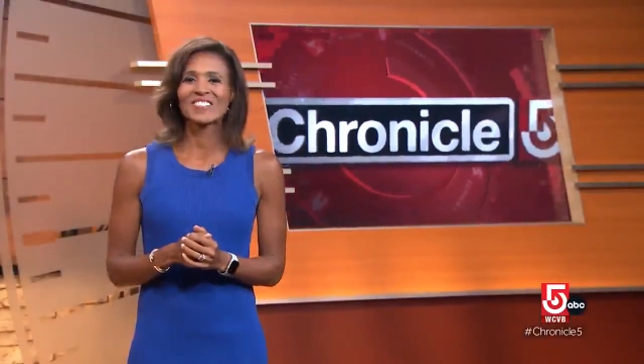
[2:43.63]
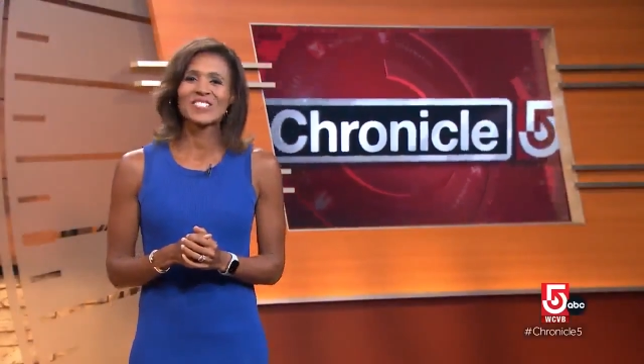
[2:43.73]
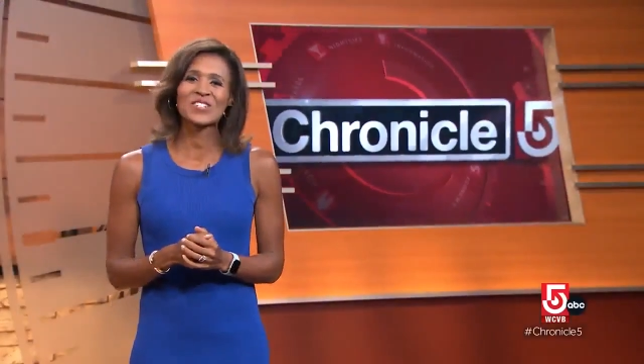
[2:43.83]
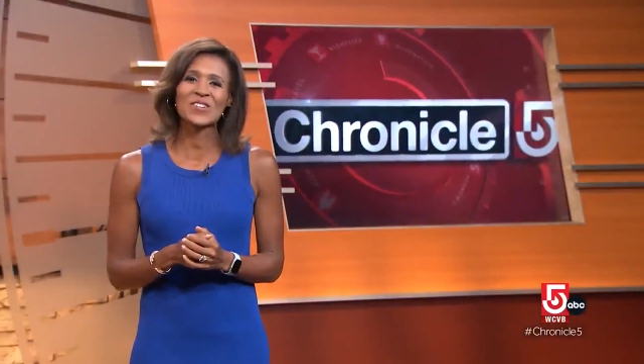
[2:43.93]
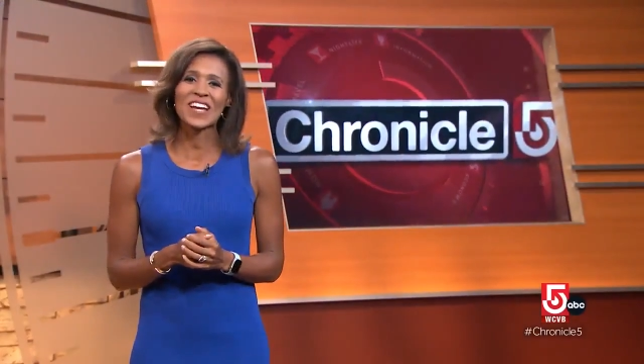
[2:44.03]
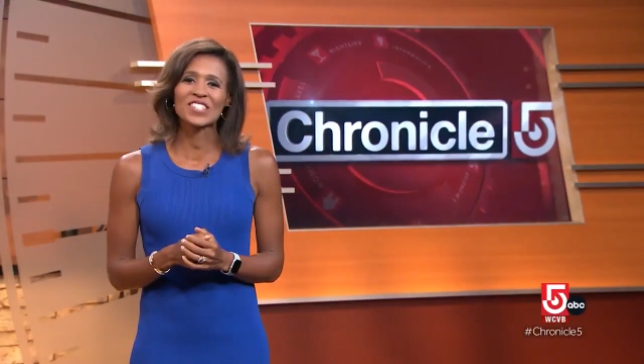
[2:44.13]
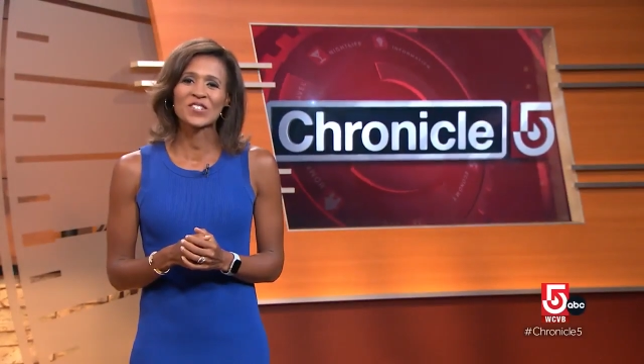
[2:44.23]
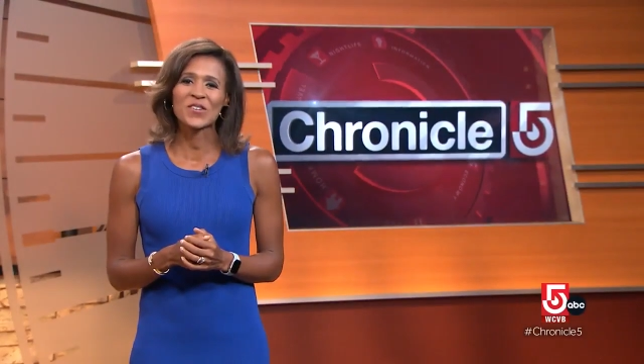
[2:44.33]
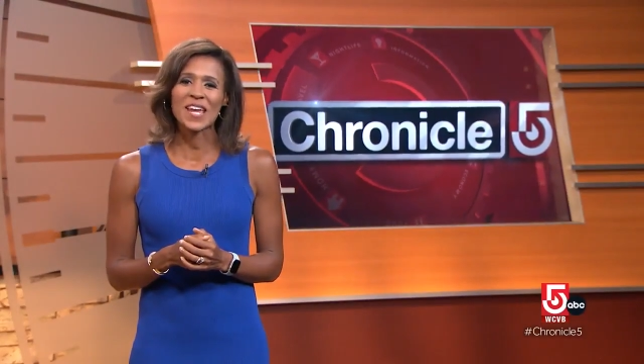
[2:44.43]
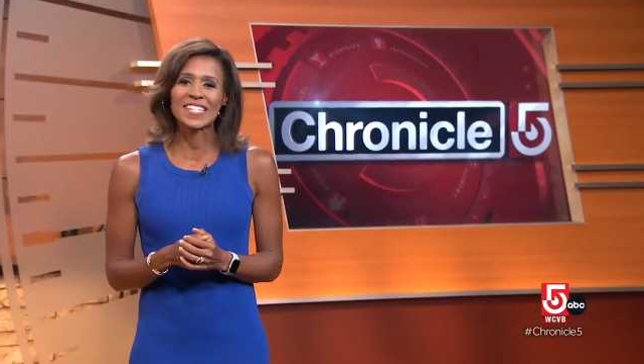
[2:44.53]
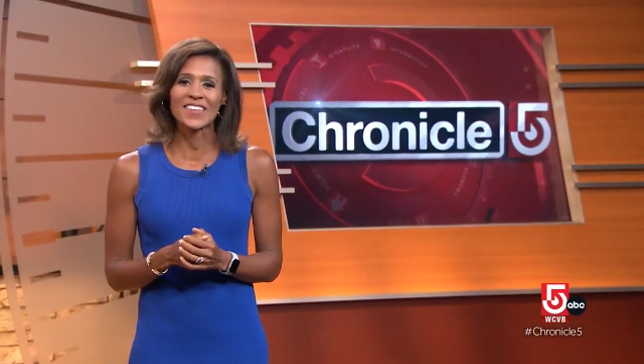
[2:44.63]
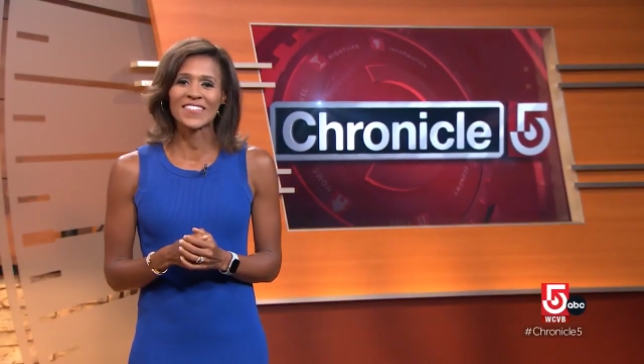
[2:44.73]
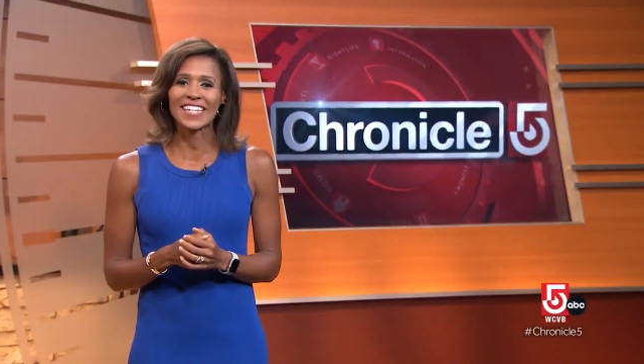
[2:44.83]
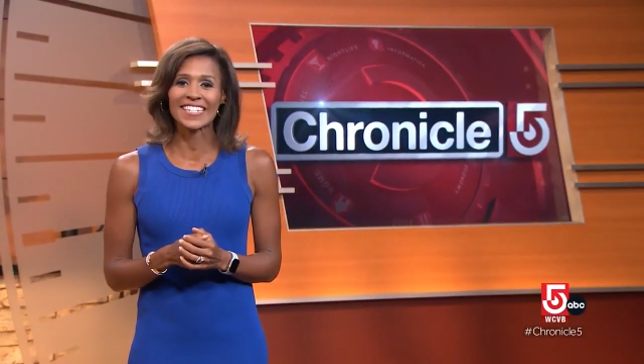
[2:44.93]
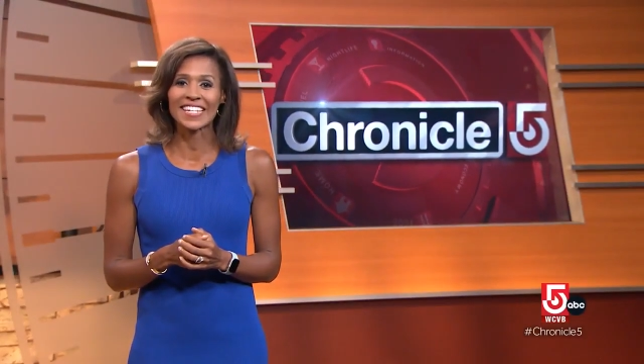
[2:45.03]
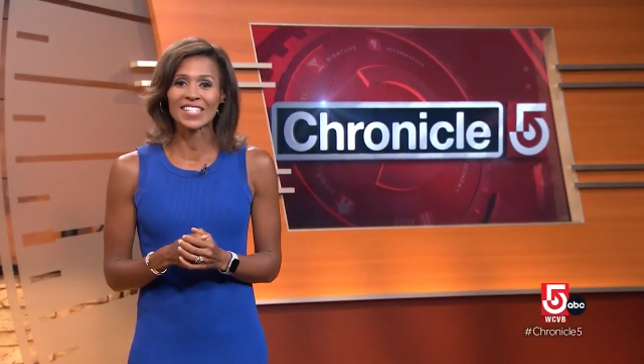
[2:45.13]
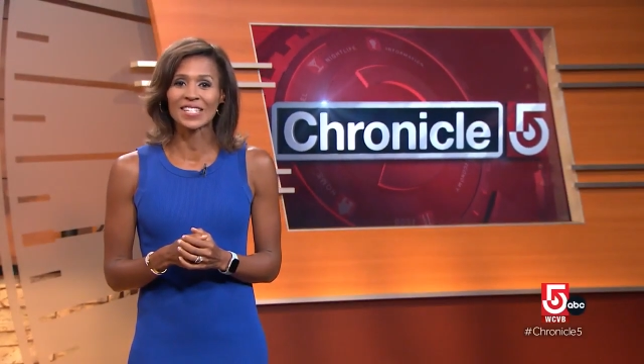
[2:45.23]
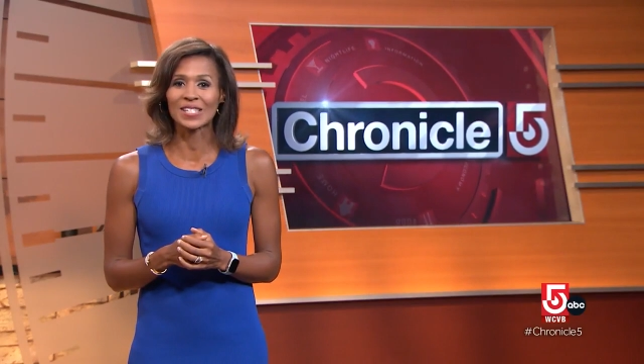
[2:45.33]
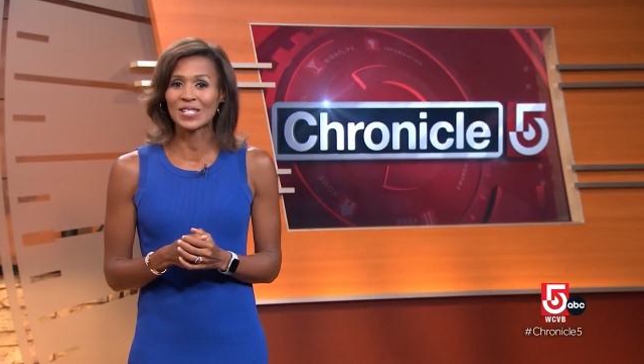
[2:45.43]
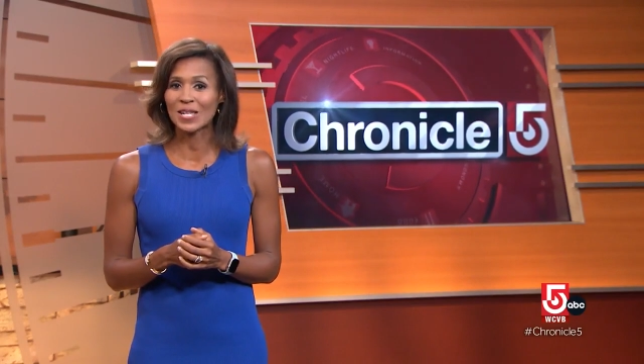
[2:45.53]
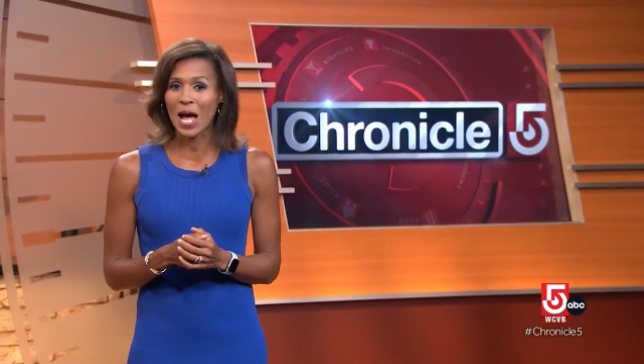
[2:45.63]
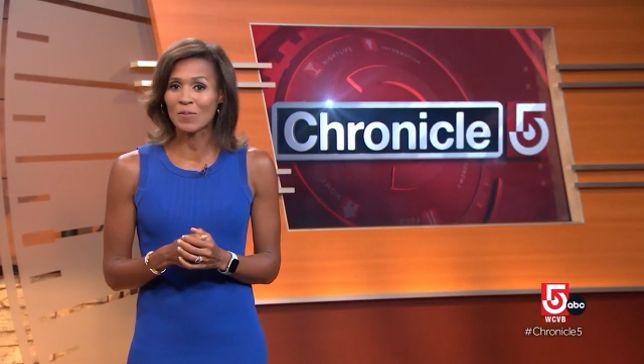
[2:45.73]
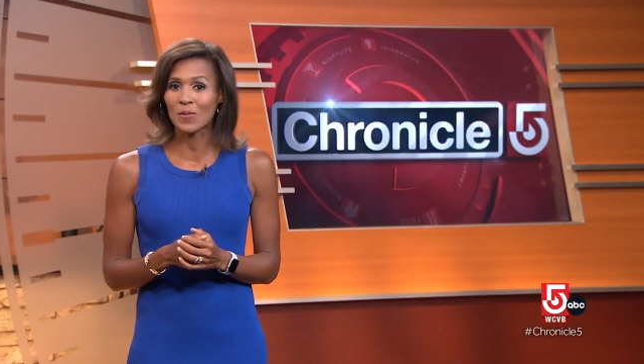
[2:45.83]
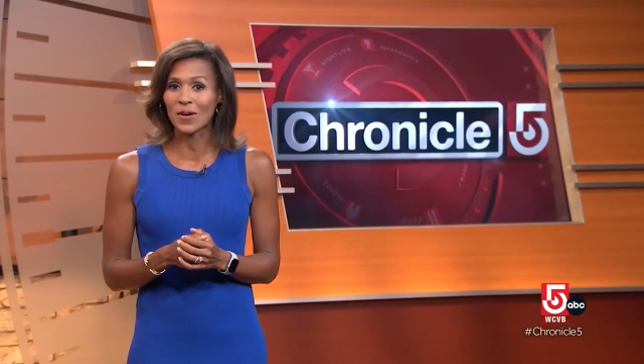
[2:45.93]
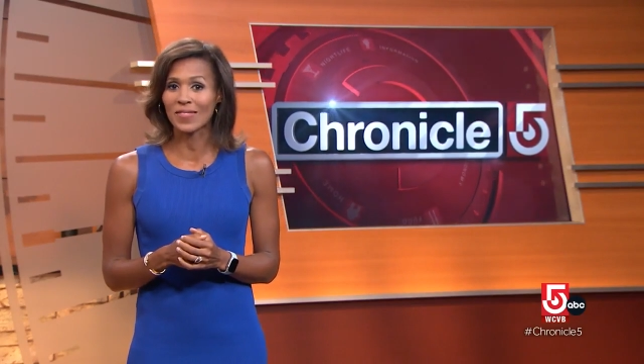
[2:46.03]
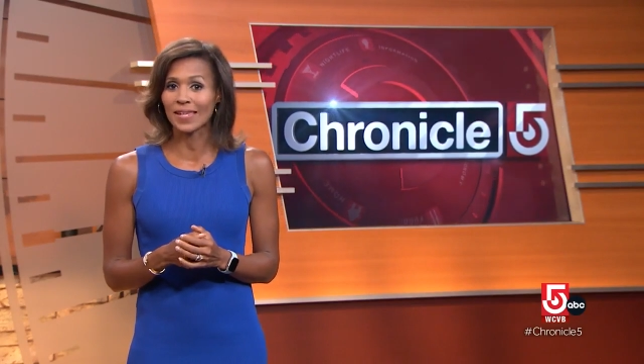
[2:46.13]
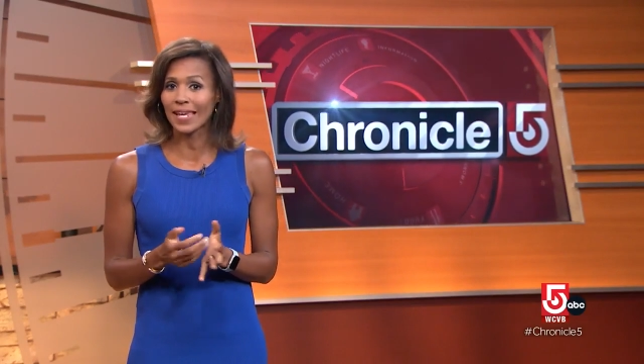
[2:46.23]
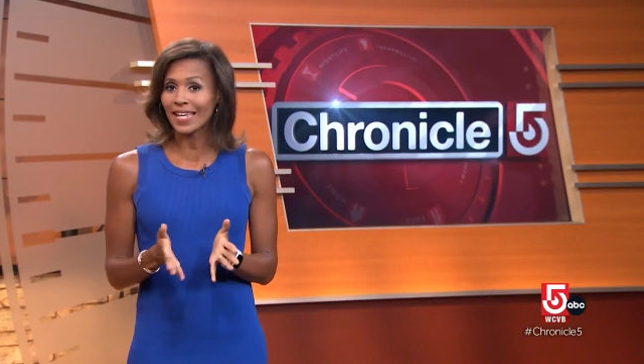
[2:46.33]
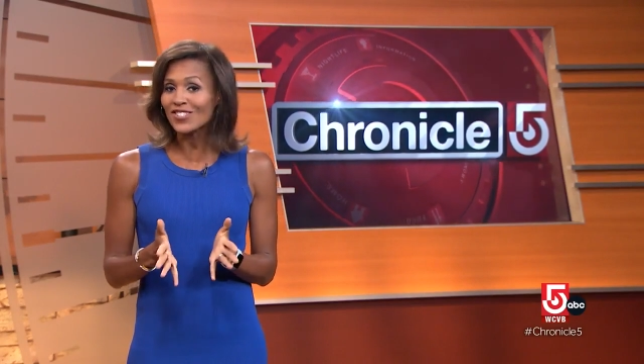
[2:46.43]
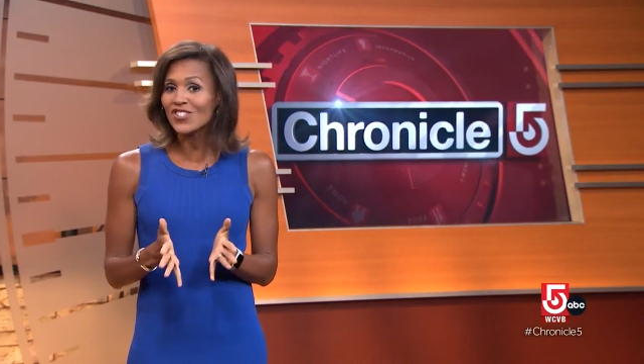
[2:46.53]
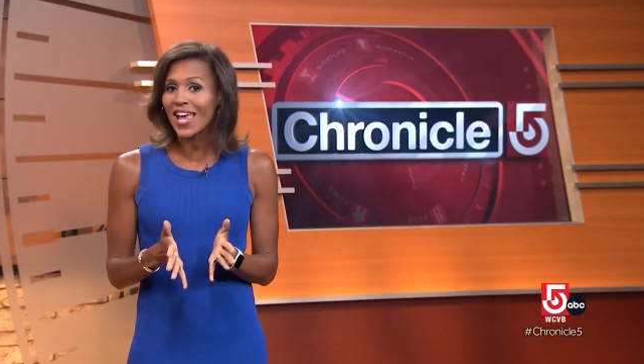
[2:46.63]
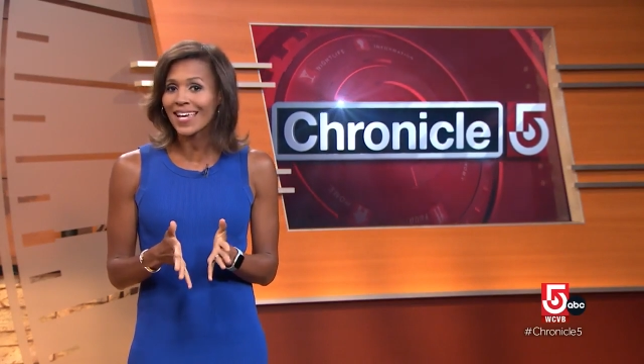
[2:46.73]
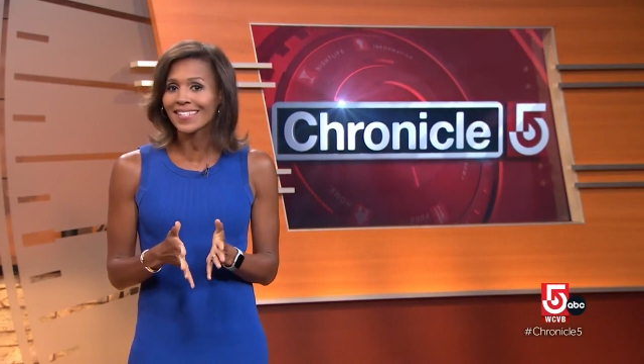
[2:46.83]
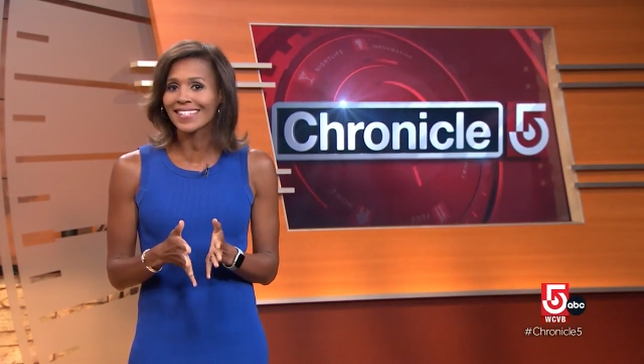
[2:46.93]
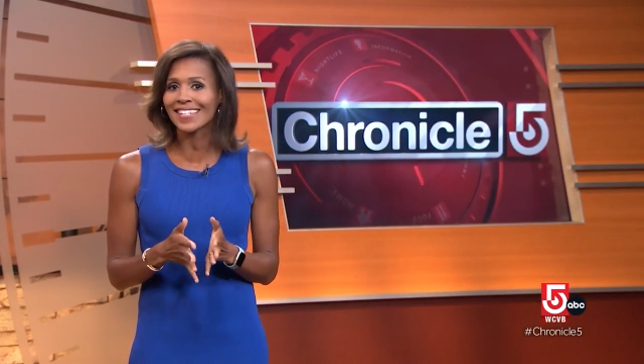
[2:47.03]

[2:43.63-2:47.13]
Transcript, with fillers: Chris Garrett's creativity doesn't stop with the king shakes.